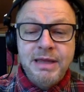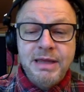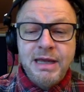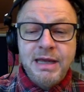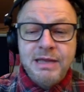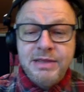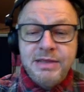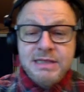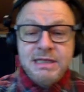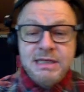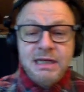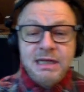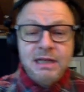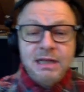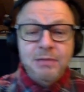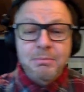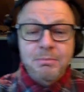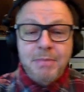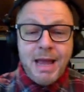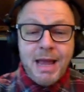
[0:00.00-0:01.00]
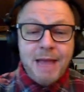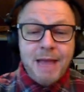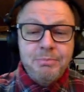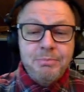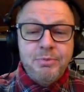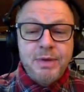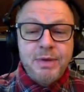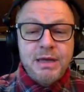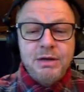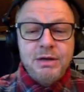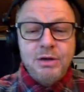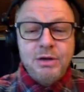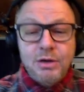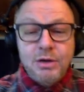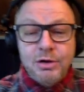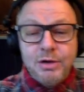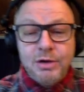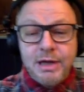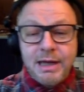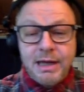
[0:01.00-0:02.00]
Here, there's a little map we can go
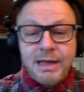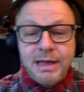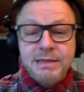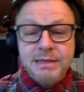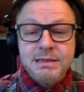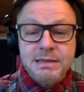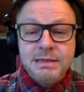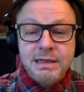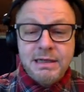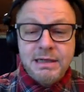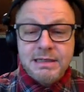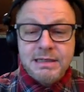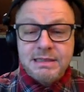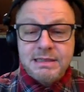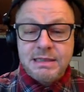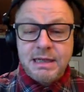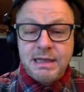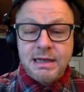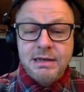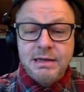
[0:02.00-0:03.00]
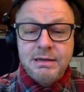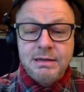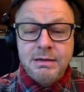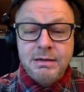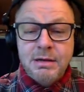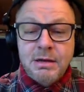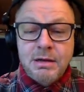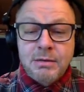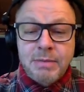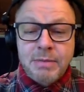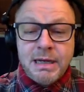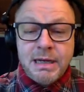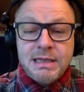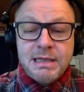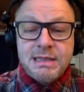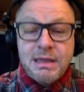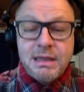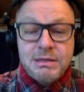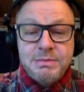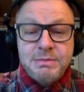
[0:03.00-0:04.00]
look at in a second, but
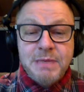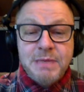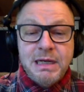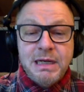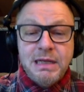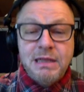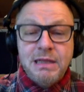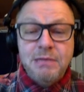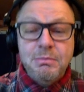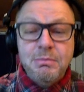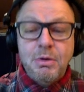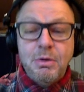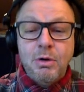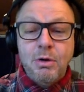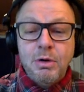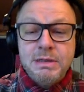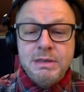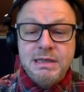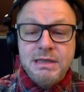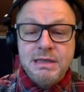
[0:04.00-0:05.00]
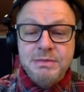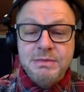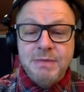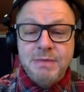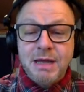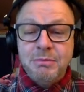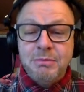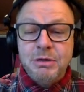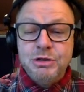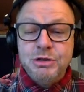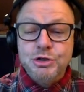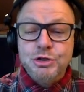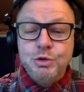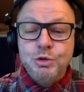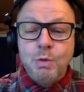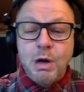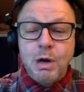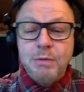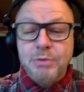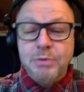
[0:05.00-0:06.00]
it tells me a little more. It tells me I'm on
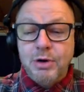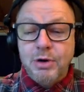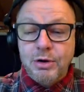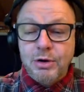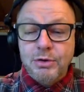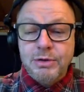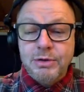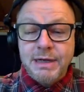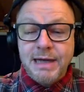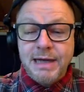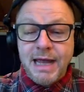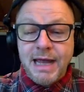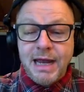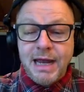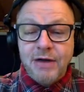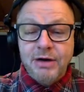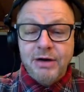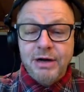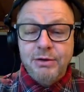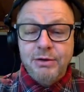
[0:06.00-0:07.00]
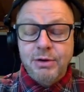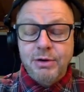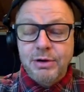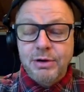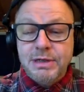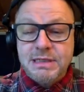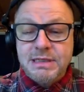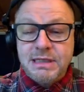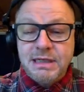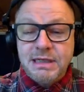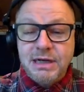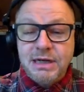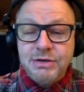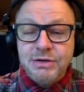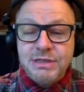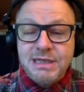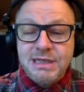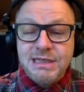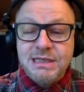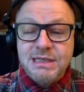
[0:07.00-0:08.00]
Schwab Road, and Herring Road is the
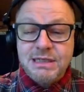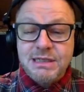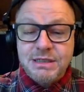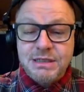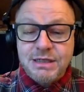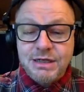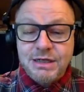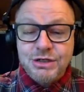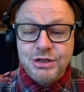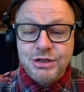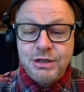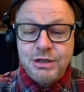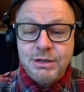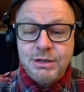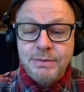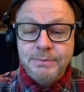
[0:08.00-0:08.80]
nearest intersection.